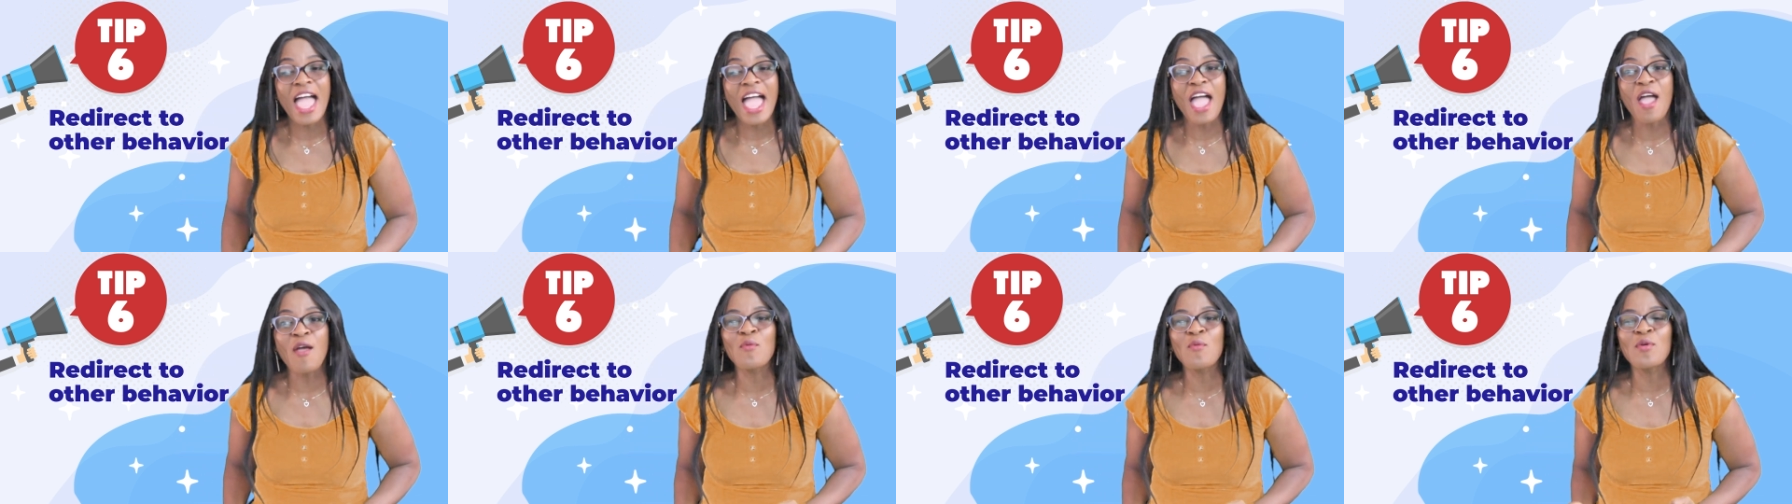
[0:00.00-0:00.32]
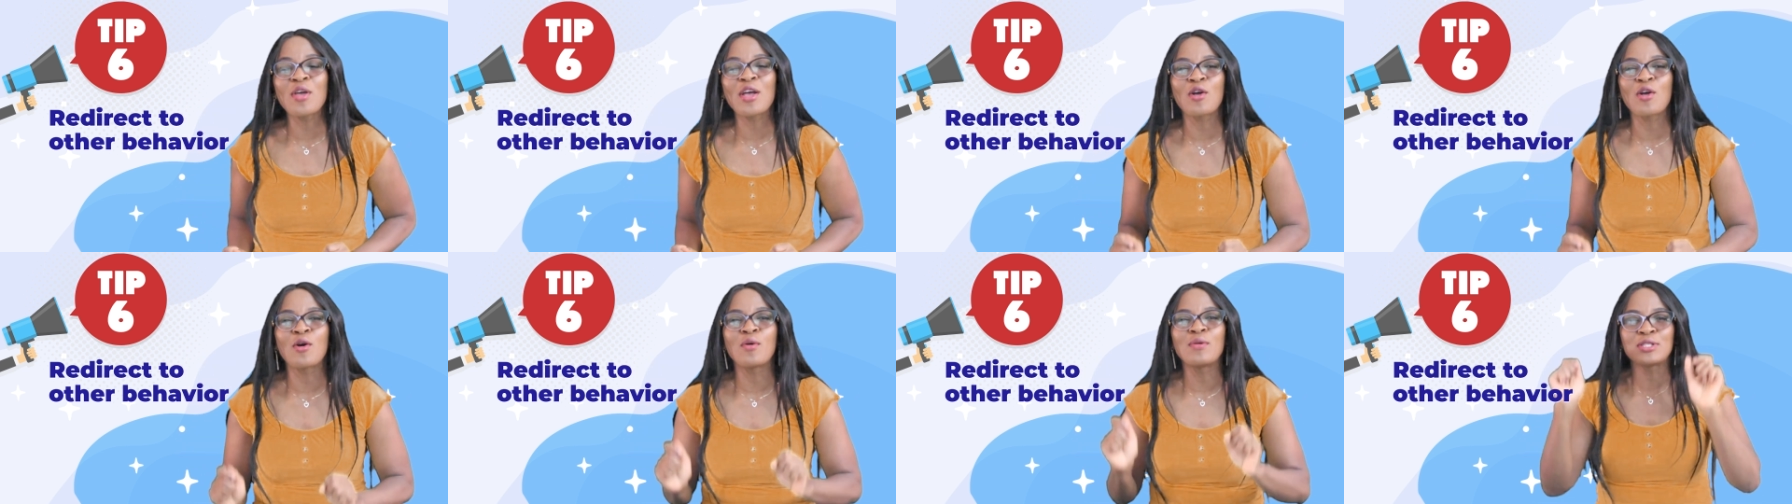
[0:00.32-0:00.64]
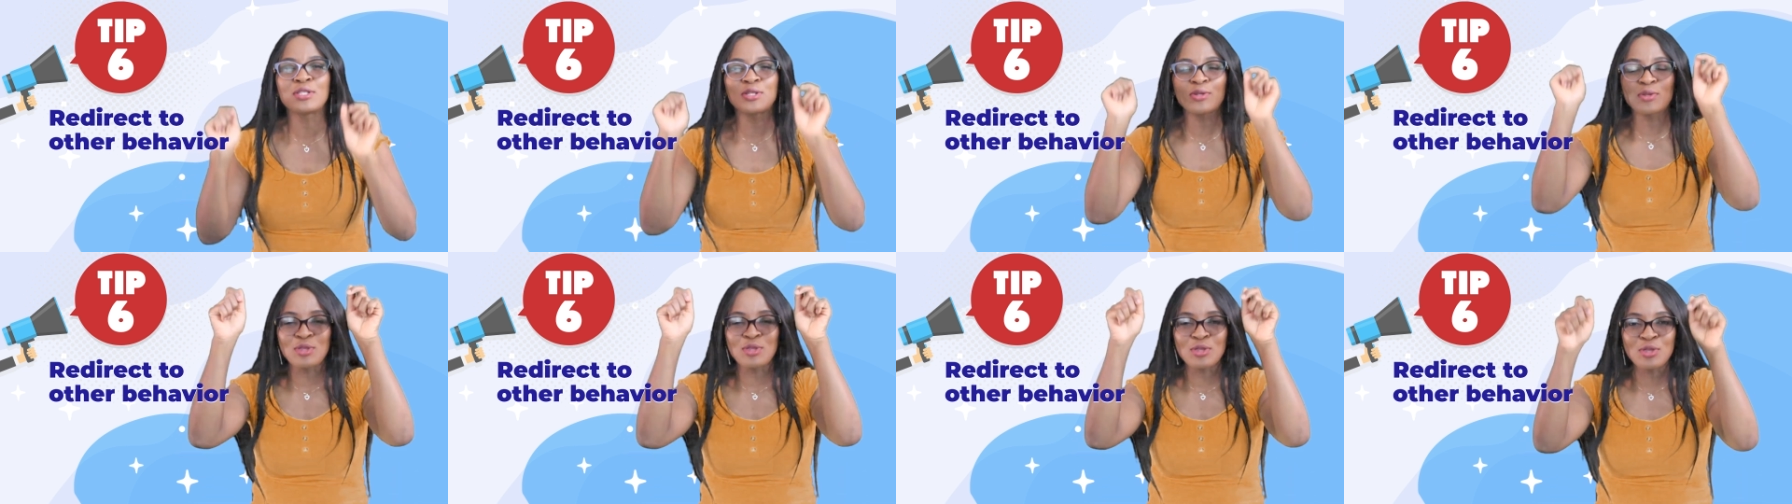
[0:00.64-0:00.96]
and we're
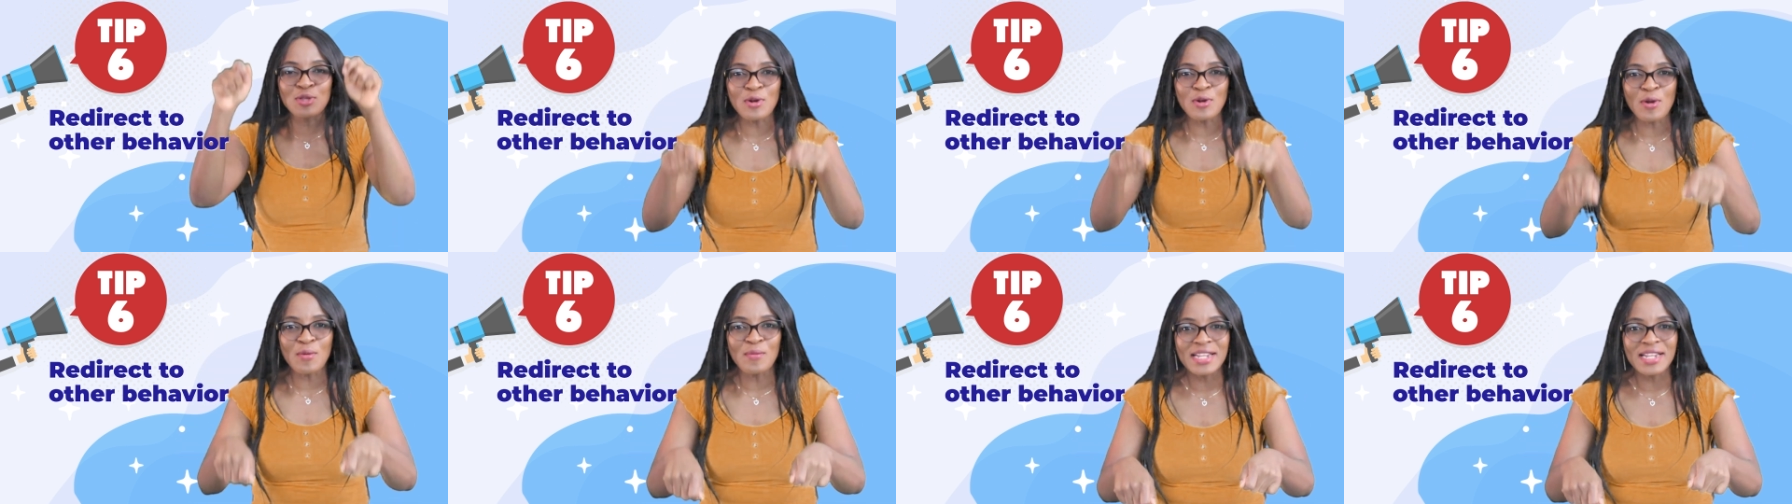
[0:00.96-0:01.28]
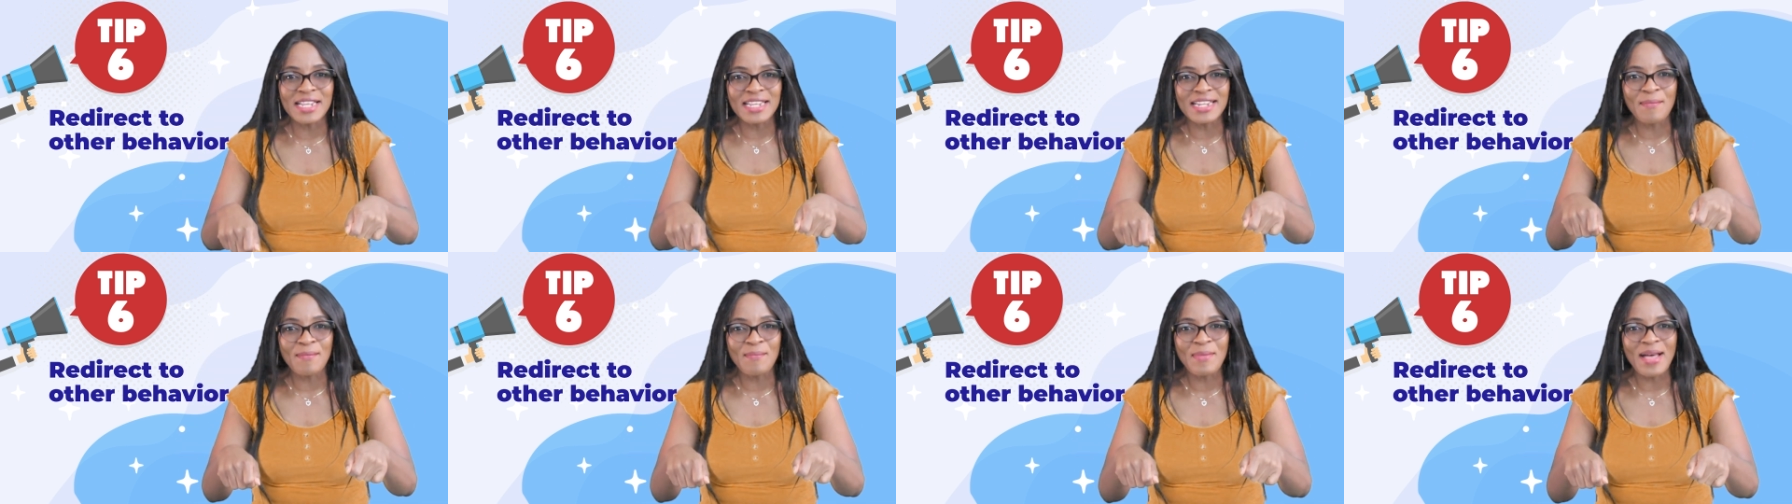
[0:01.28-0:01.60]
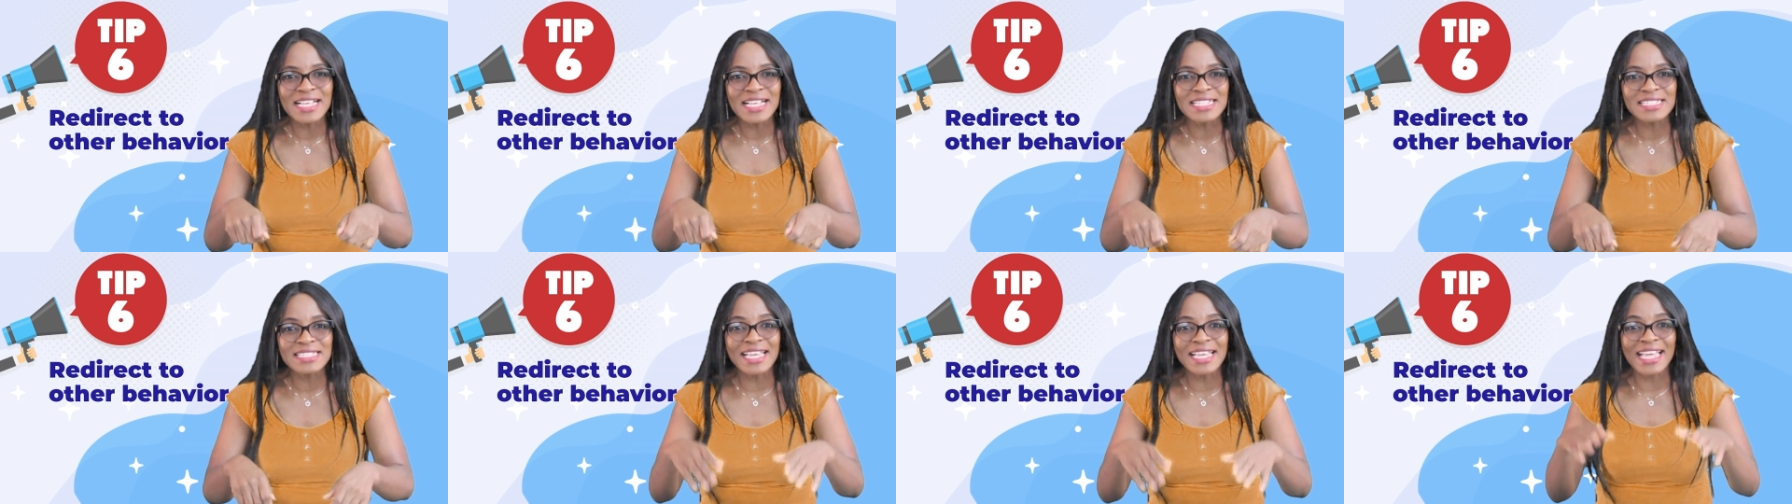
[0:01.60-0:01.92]
going to throw it in the
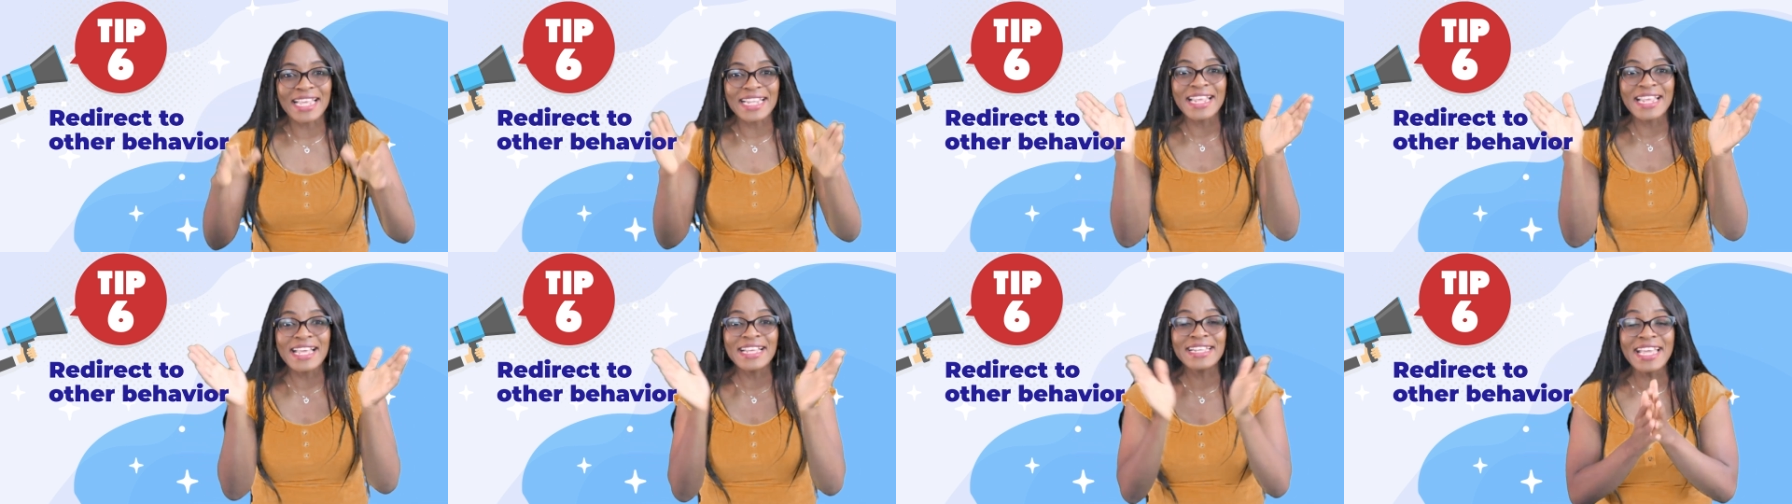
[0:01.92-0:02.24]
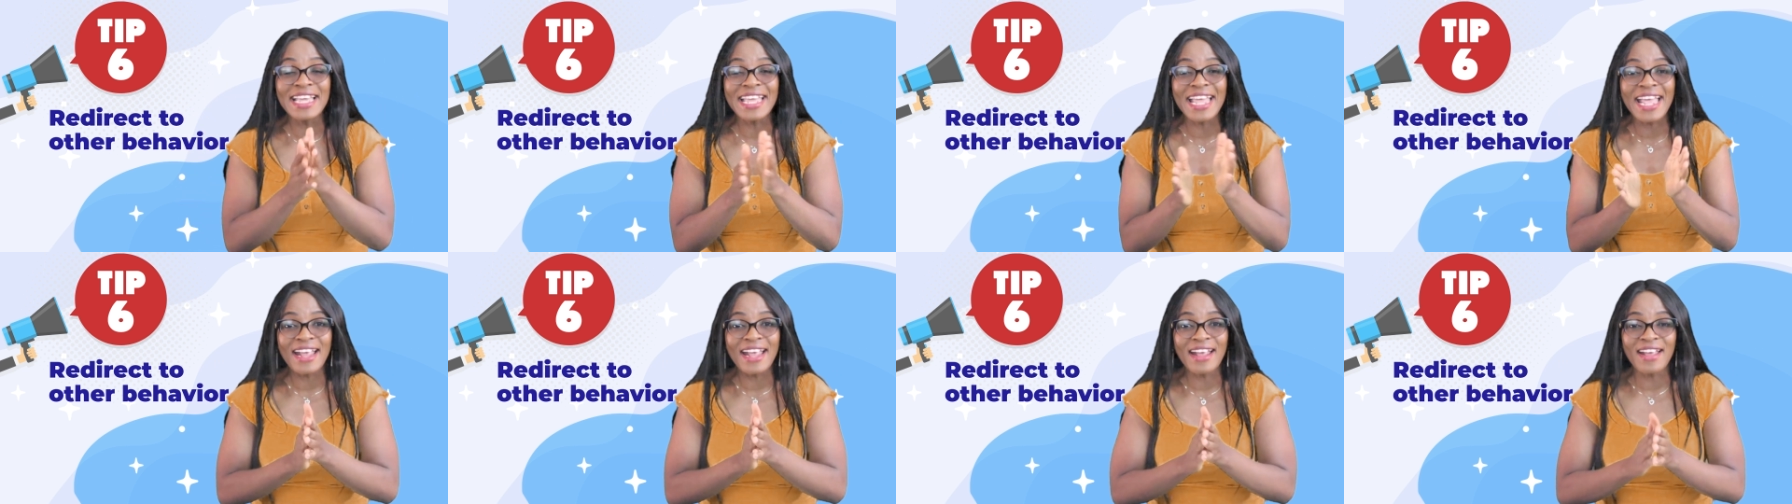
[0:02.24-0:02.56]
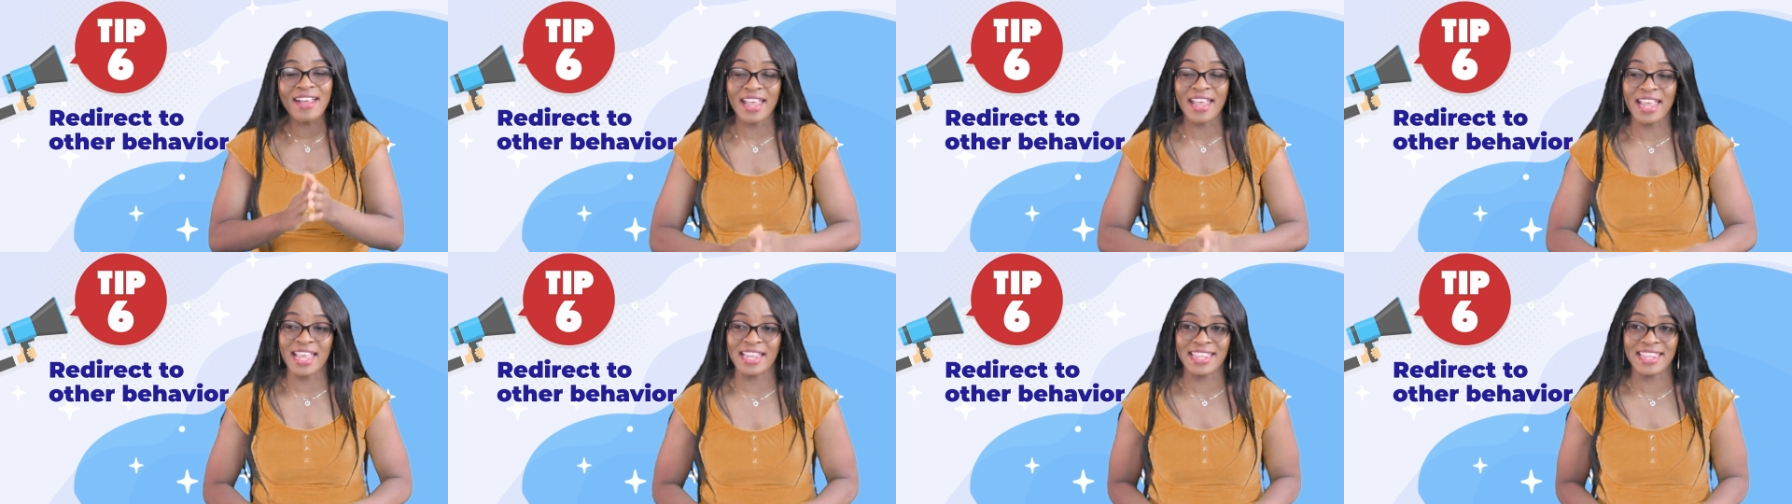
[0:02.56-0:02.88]
basket,
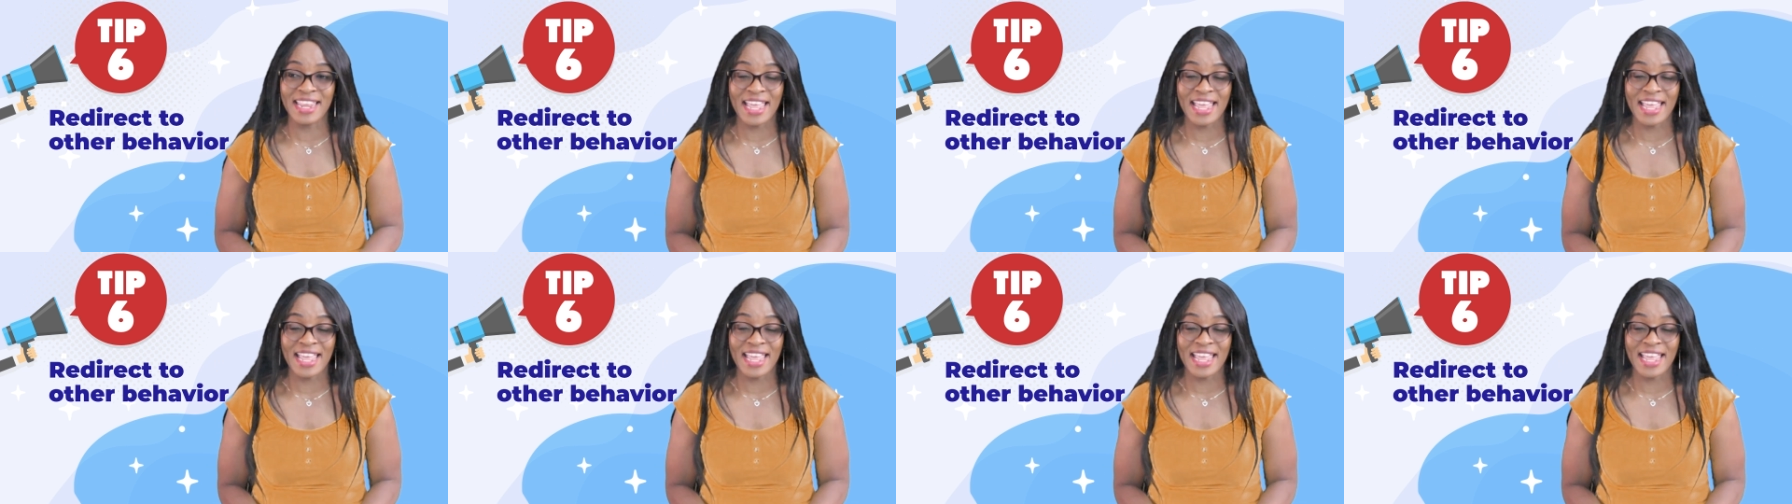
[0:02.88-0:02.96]
yeah!